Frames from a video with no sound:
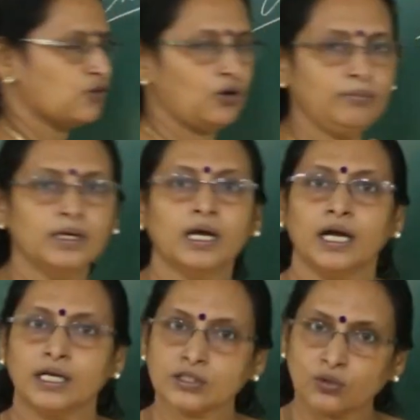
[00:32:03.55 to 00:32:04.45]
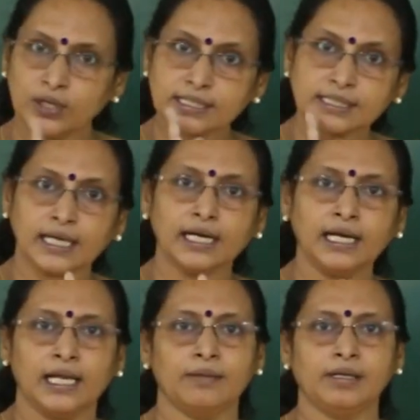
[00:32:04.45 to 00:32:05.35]
form. It is only
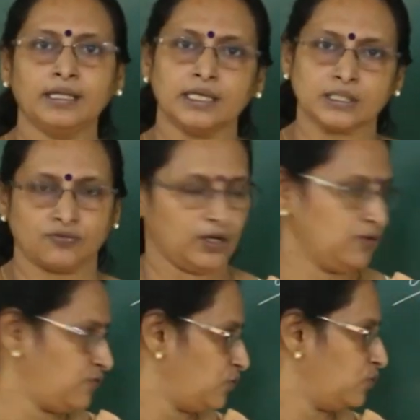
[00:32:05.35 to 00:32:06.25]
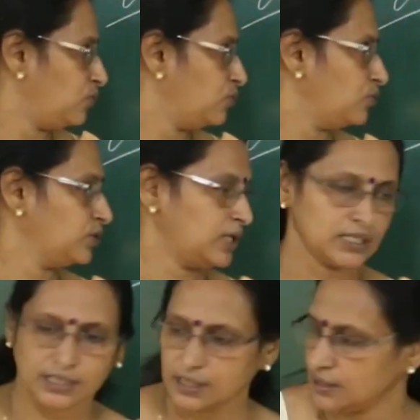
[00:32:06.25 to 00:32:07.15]
single element, that is 5, 4. That
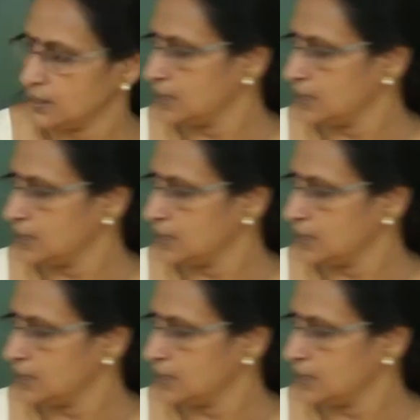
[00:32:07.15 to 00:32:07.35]
is the